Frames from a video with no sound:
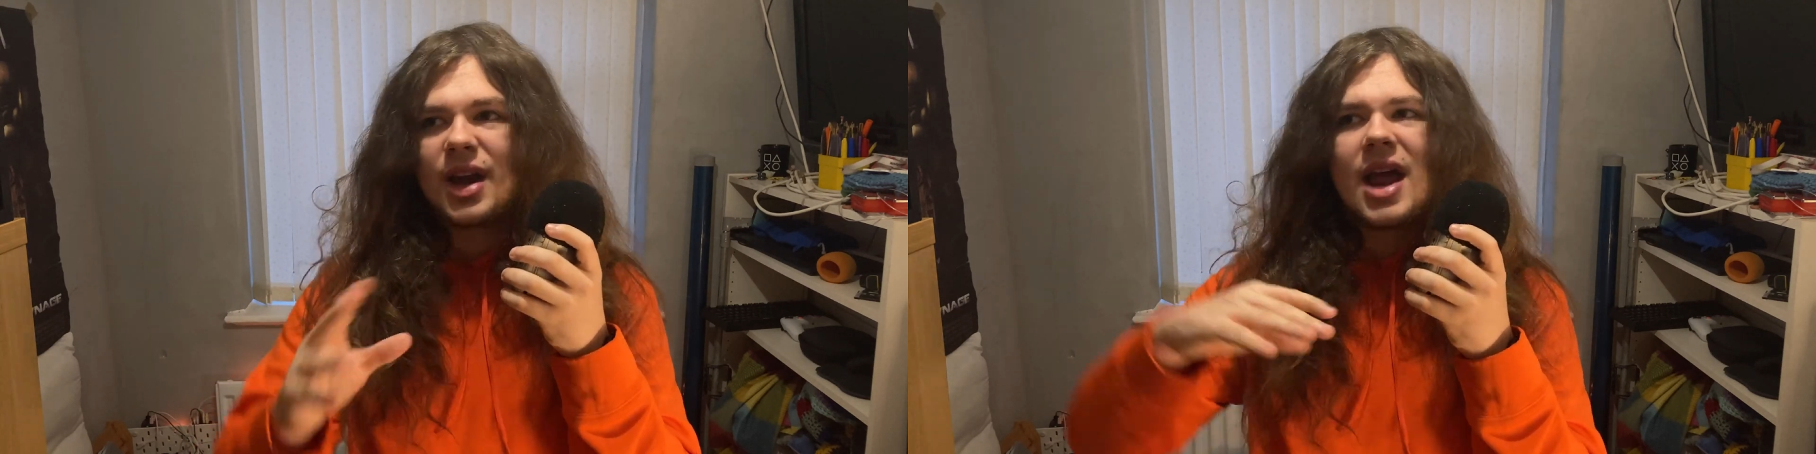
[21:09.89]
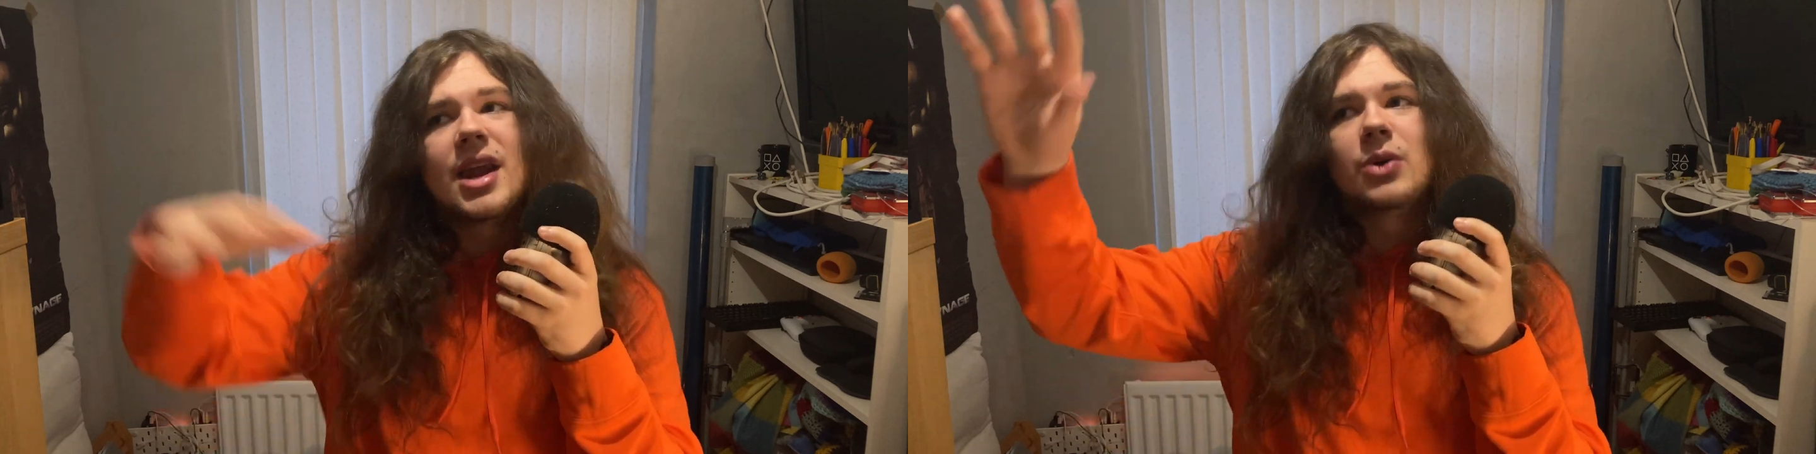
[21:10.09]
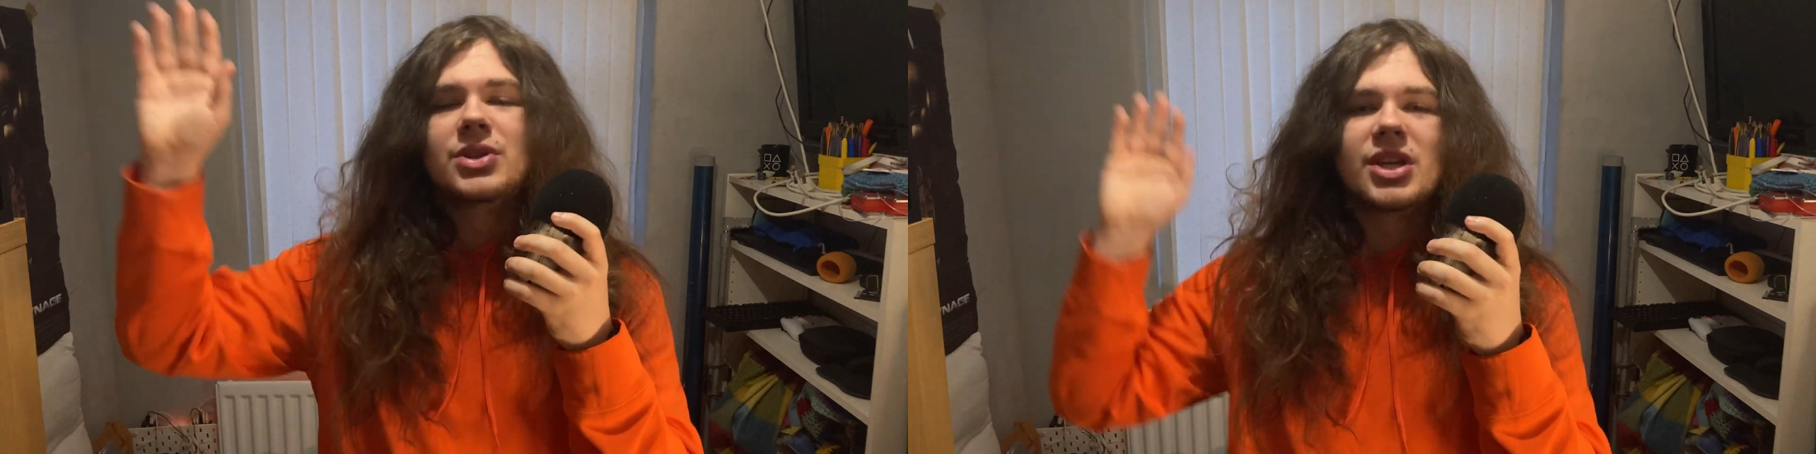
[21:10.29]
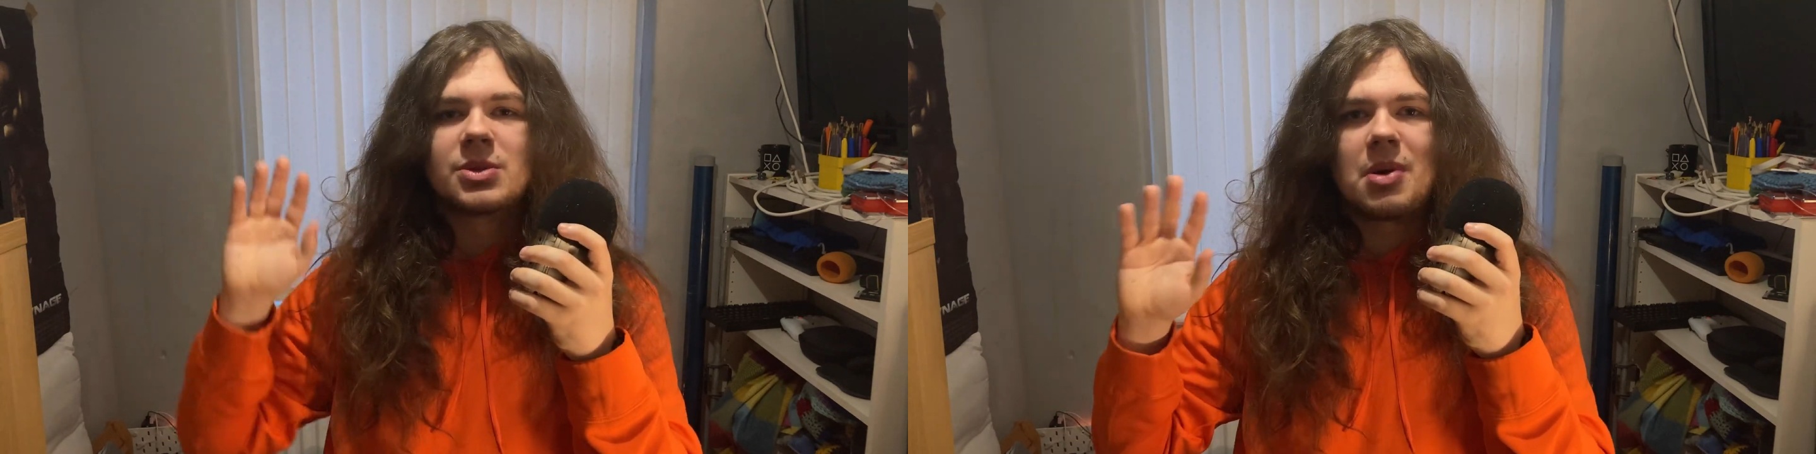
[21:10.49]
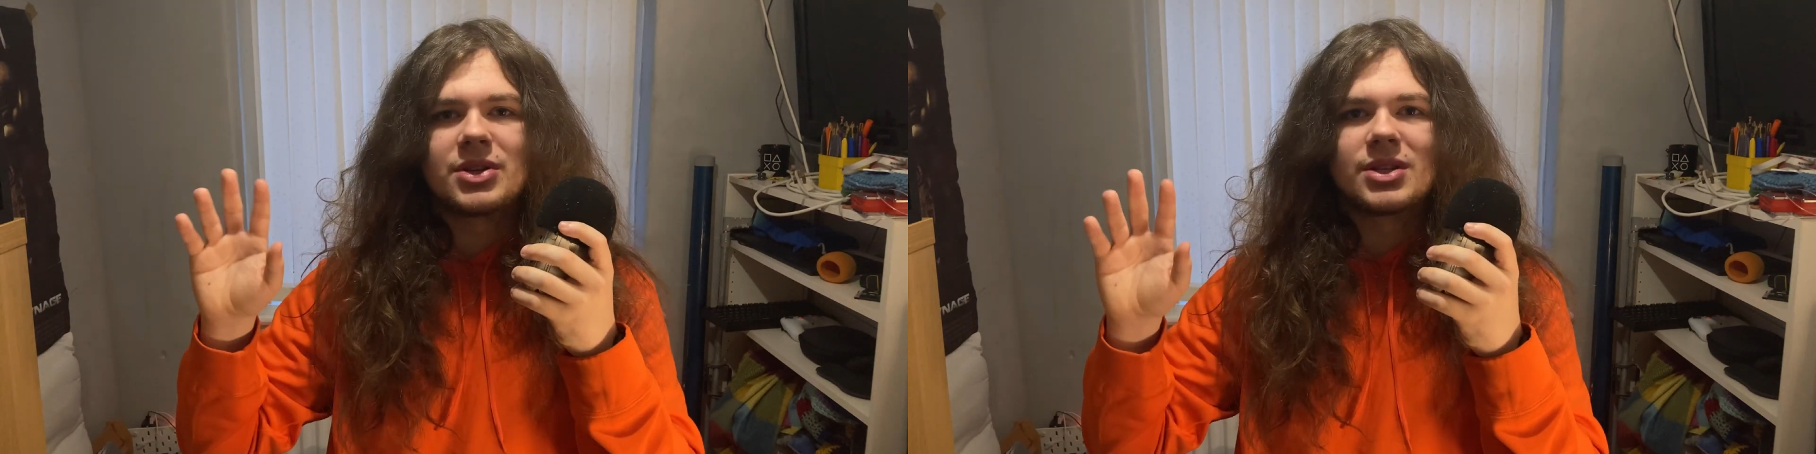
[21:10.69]
announce its
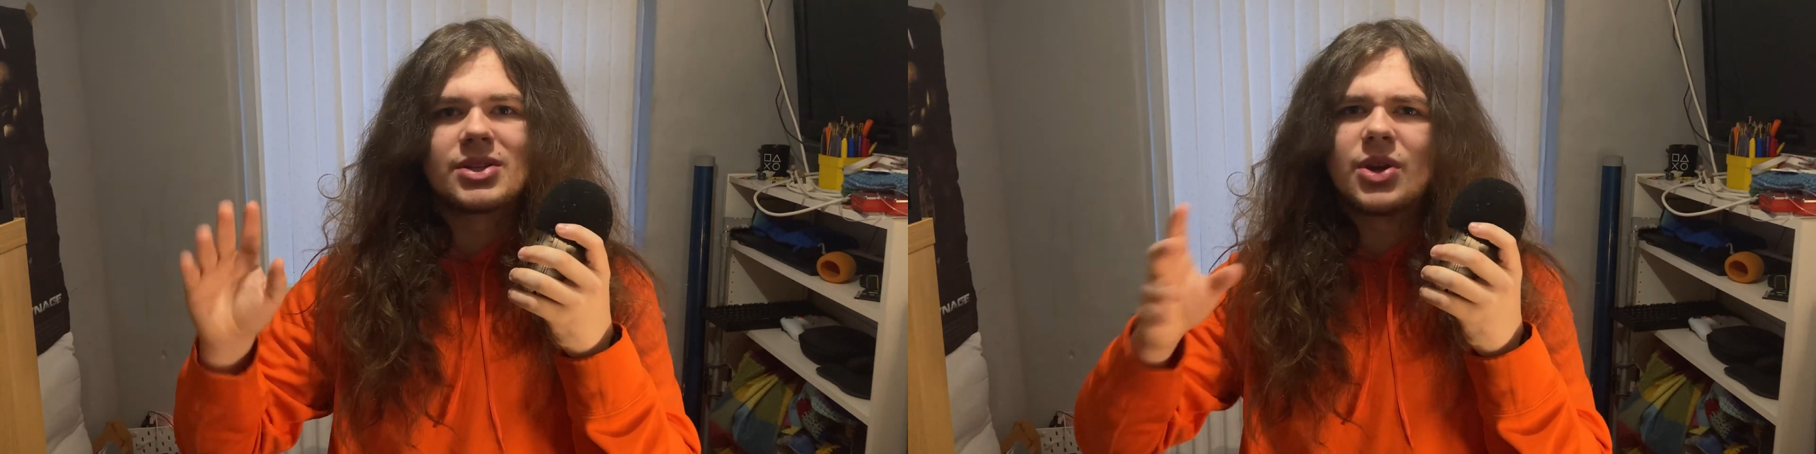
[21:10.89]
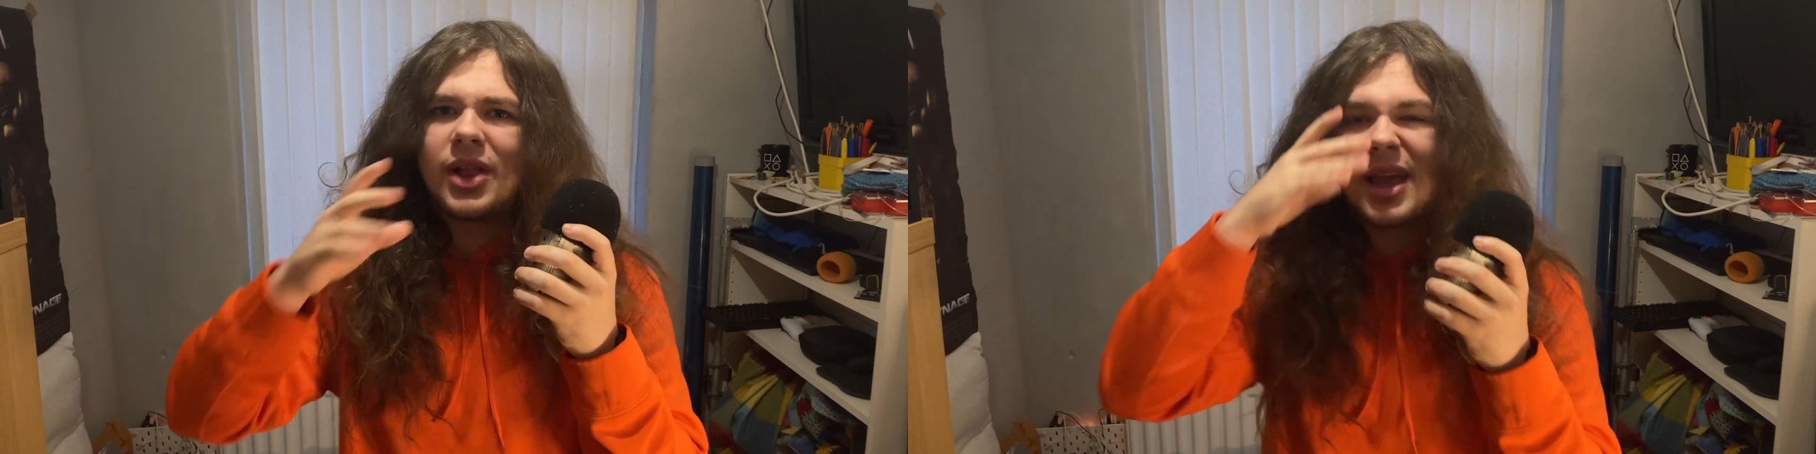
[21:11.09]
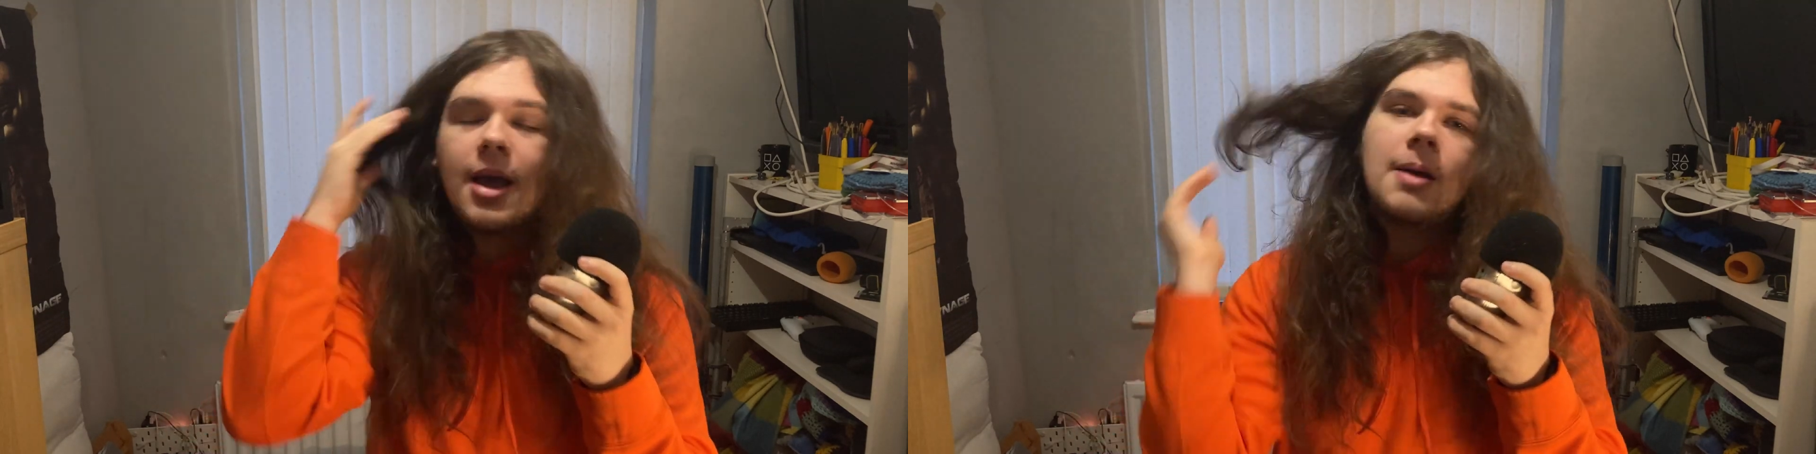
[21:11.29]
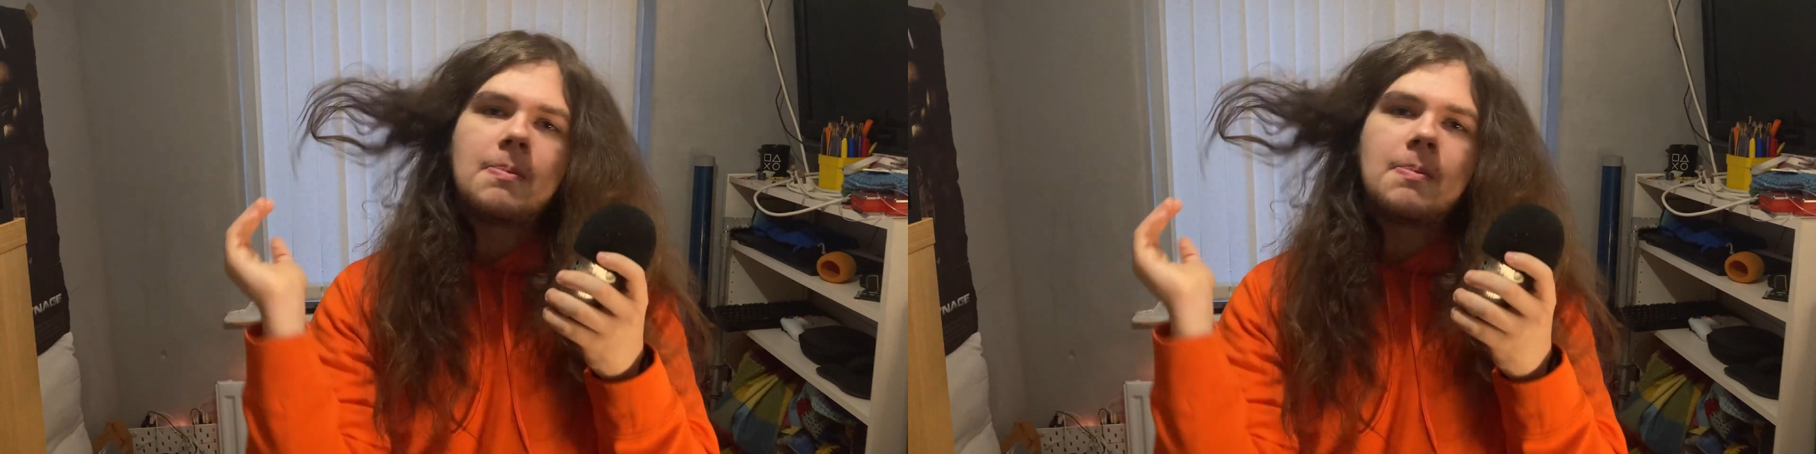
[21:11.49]
presence. So like